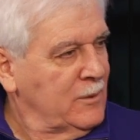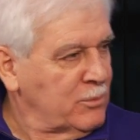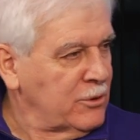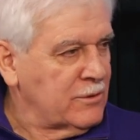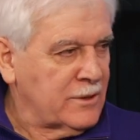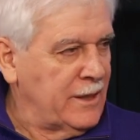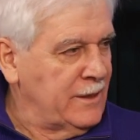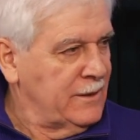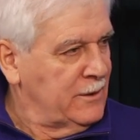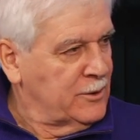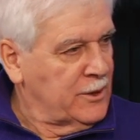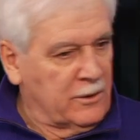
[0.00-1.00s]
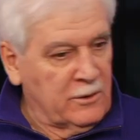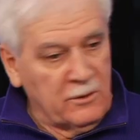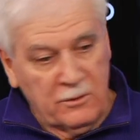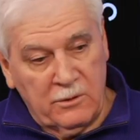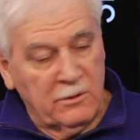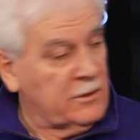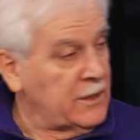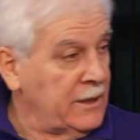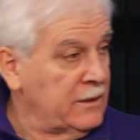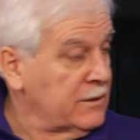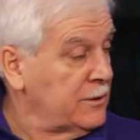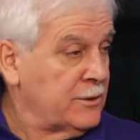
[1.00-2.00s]
per se the jungle, or say
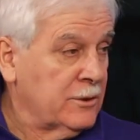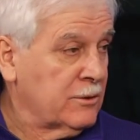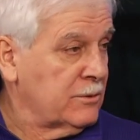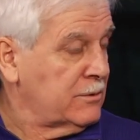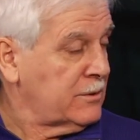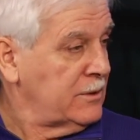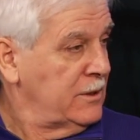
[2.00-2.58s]
as a nurse.